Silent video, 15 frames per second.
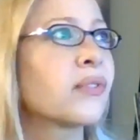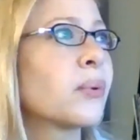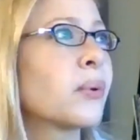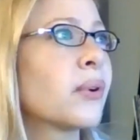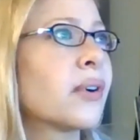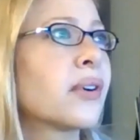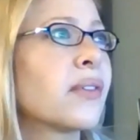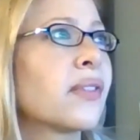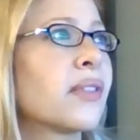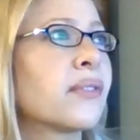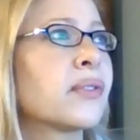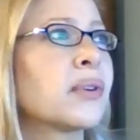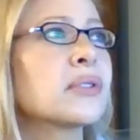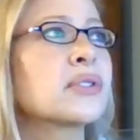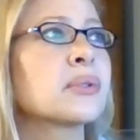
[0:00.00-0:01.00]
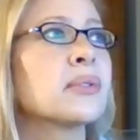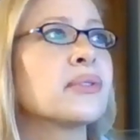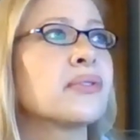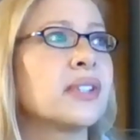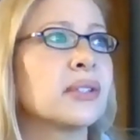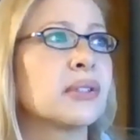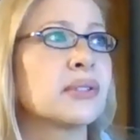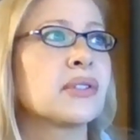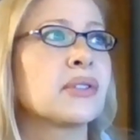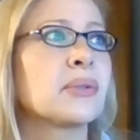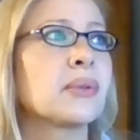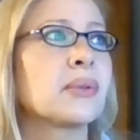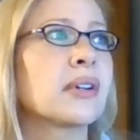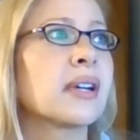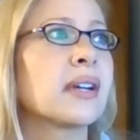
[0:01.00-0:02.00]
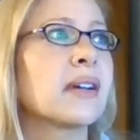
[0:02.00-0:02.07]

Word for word: for the virtual field tour